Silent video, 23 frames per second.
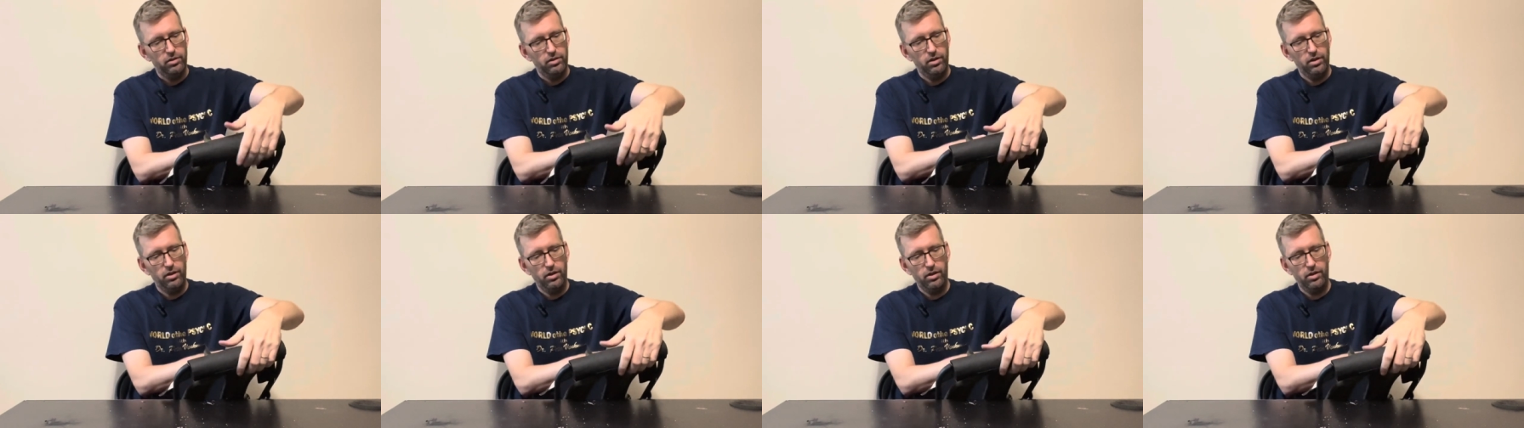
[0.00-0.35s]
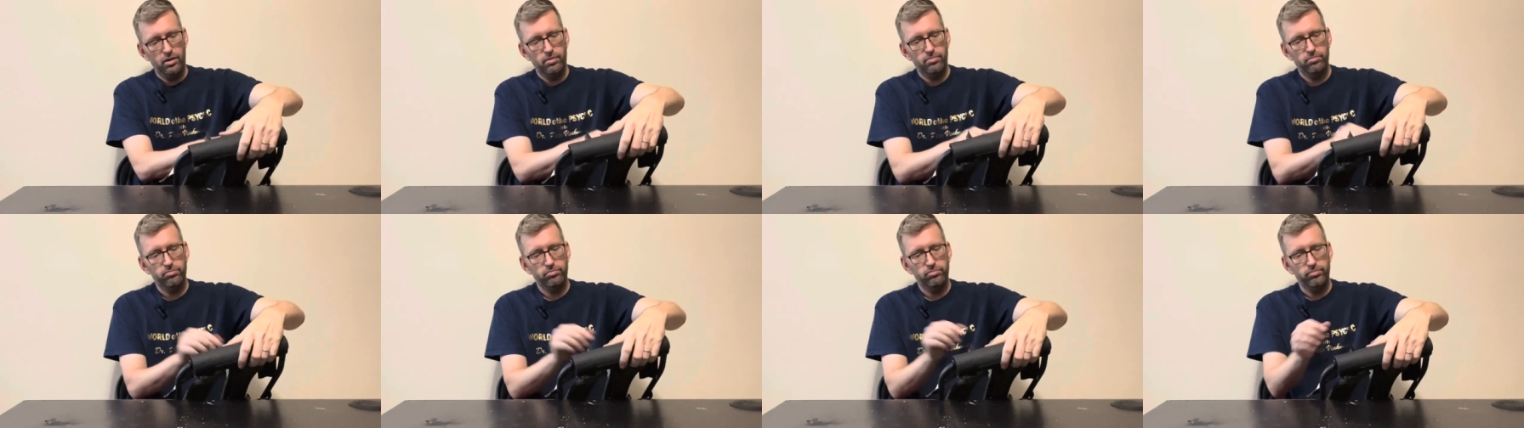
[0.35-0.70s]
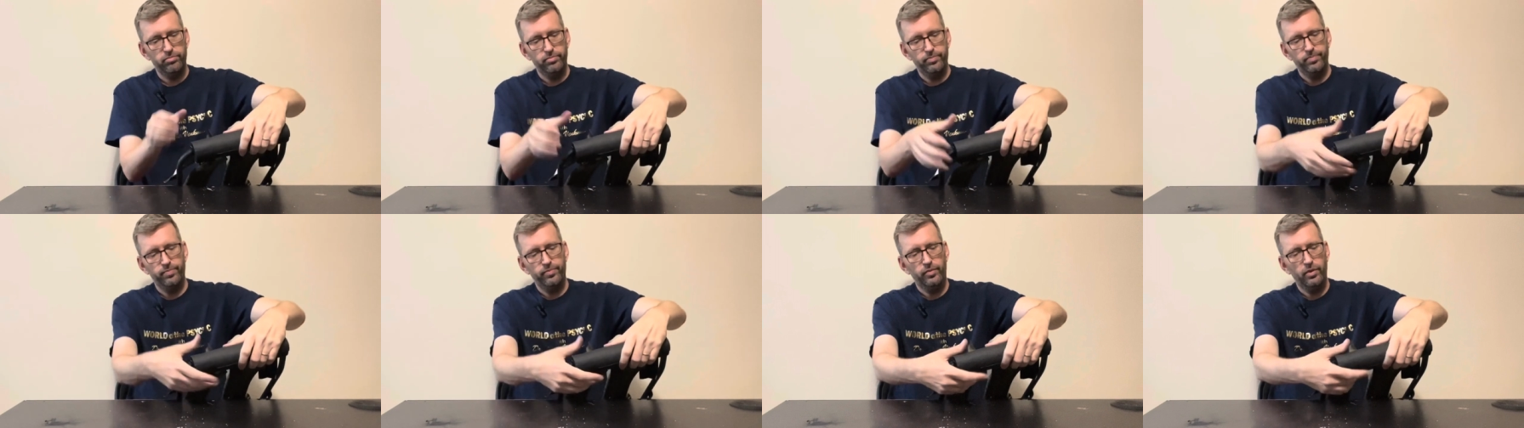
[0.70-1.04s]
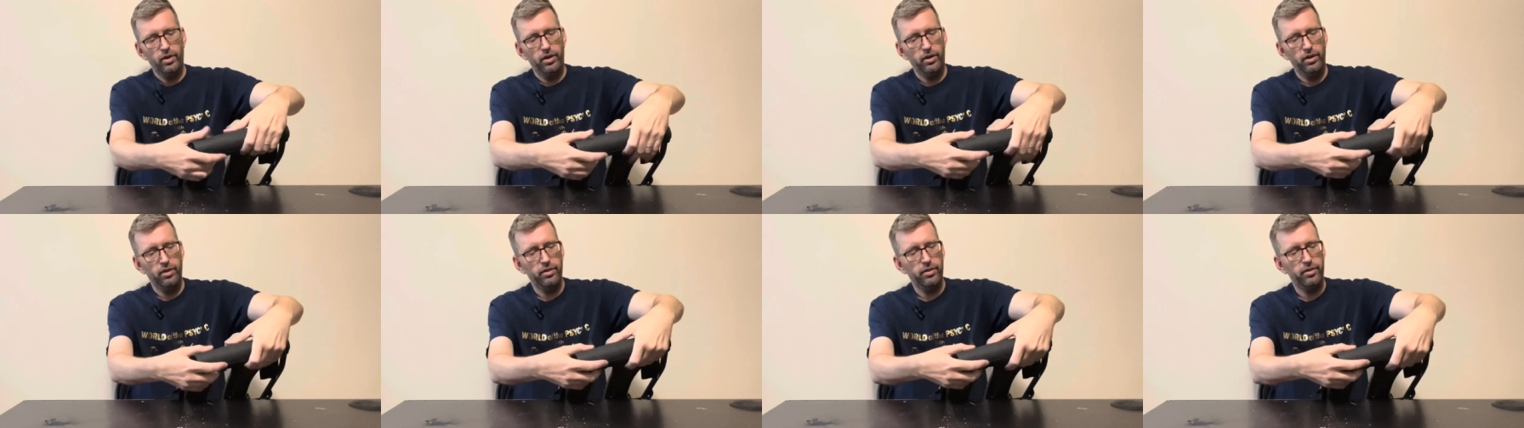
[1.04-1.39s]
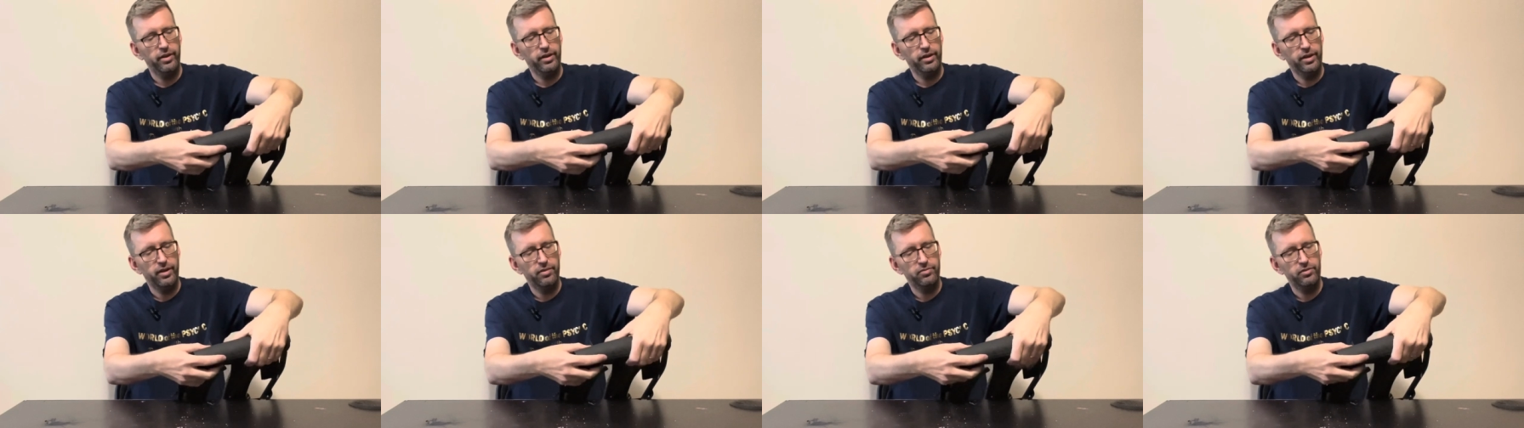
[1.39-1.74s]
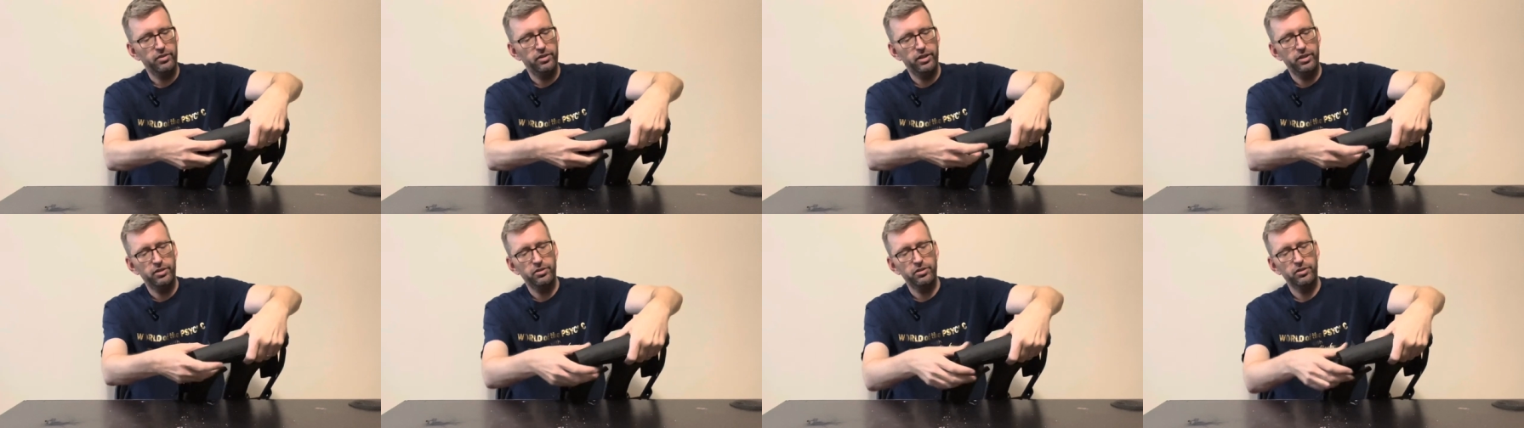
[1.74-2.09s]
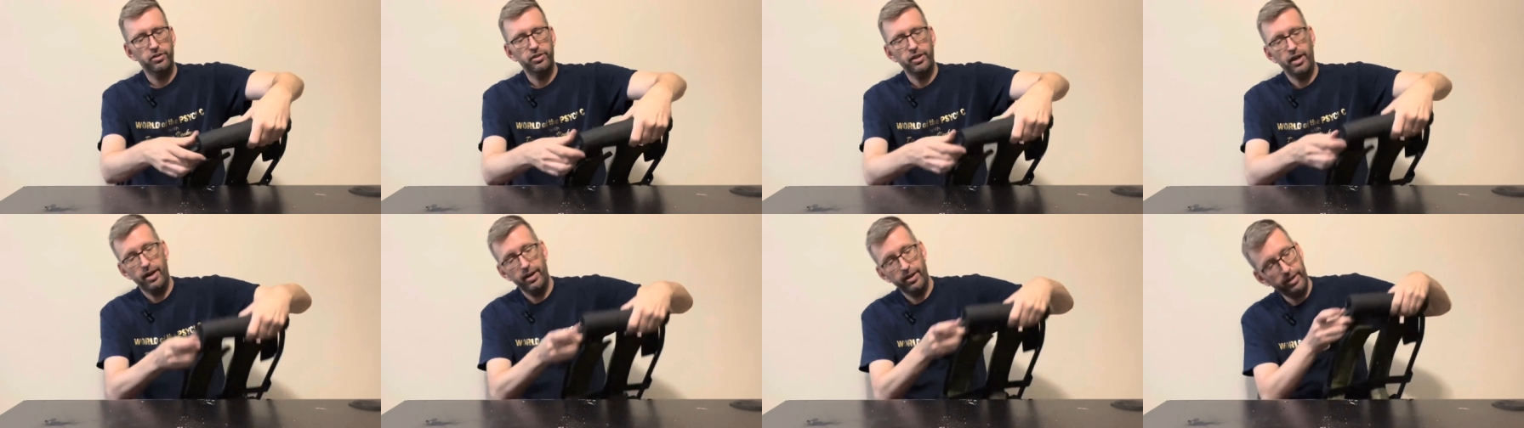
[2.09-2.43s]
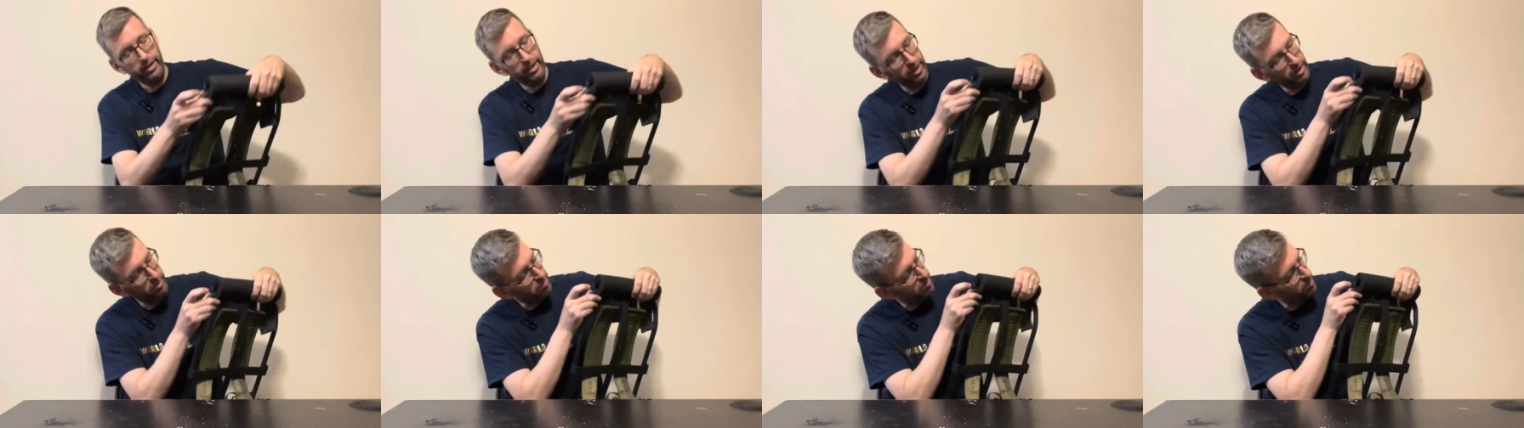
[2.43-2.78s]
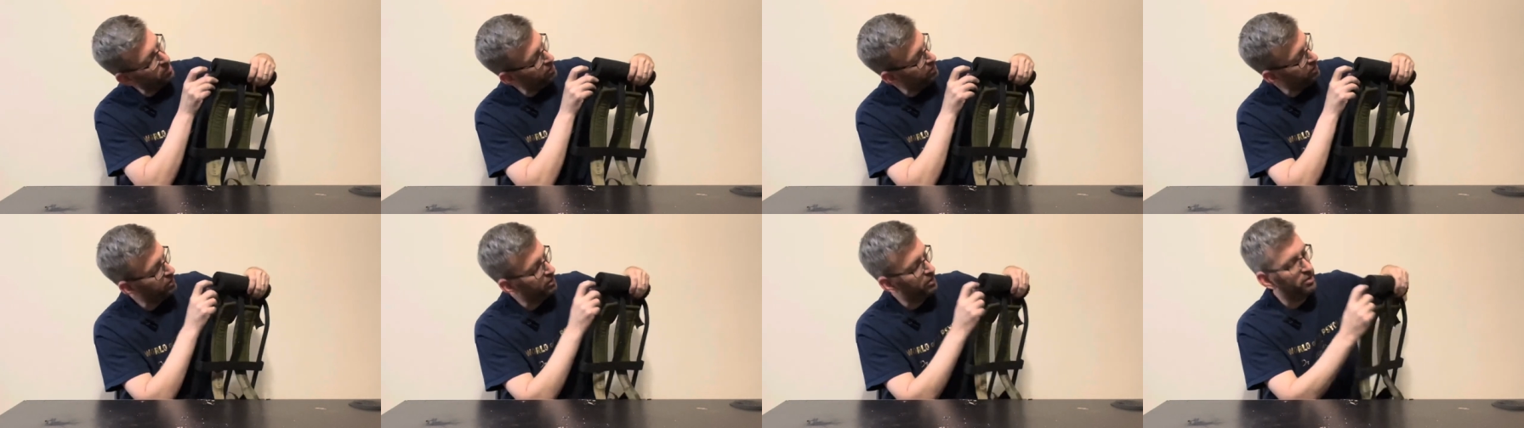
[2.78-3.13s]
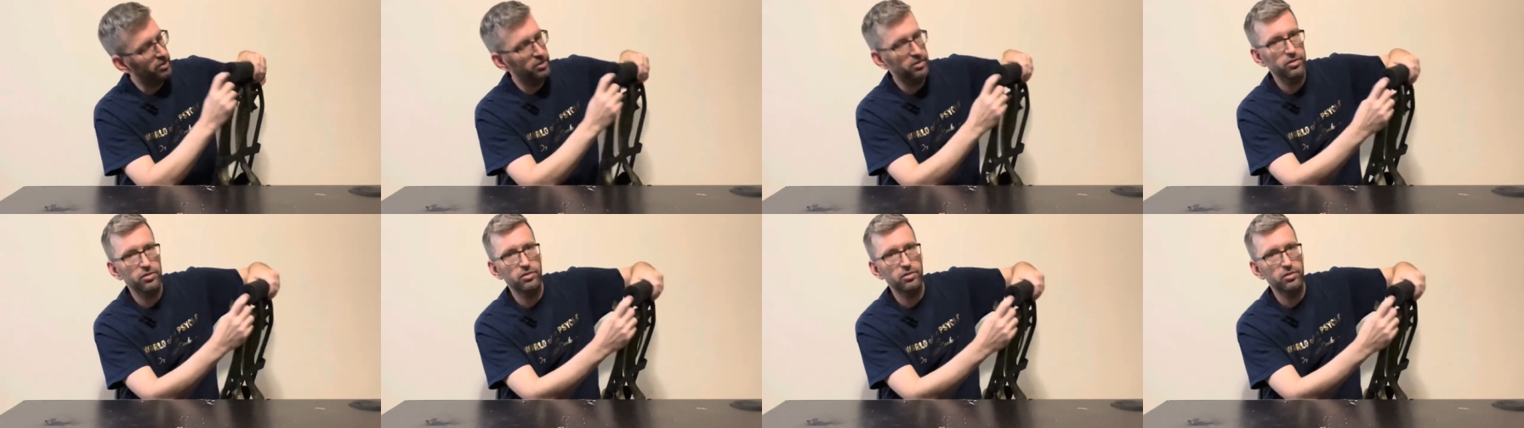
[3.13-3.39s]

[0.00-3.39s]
Um, another thing I've done to kind of keep the